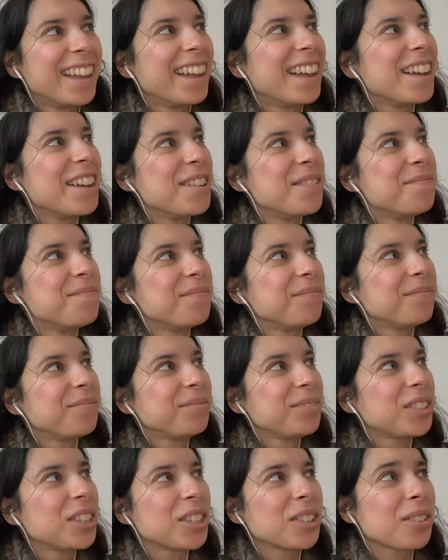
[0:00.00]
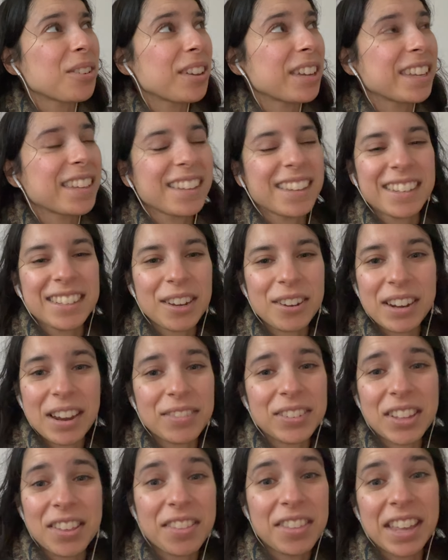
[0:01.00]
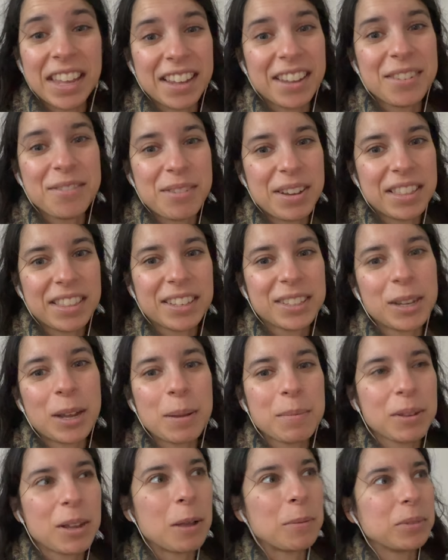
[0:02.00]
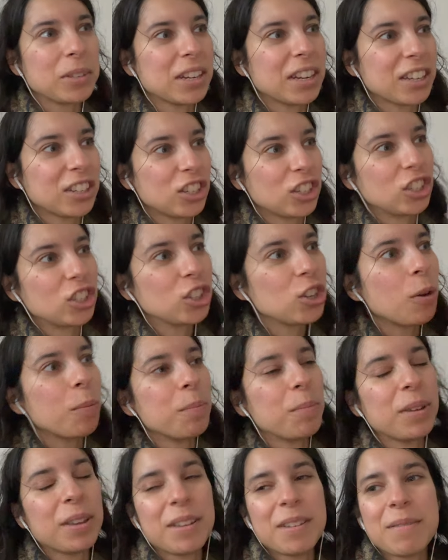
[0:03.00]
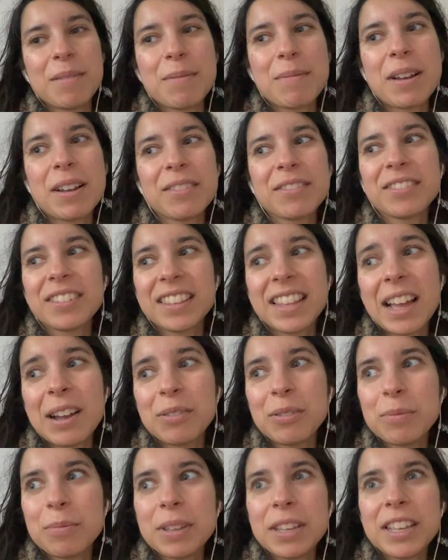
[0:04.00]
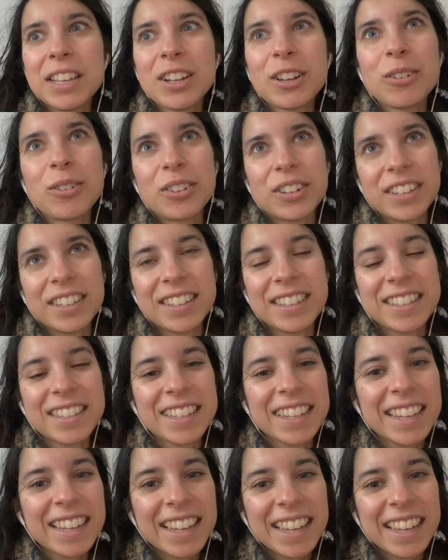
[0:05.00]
just so I don't have to think when the time comes and I can just chomp it in my mouth. That will be glorious.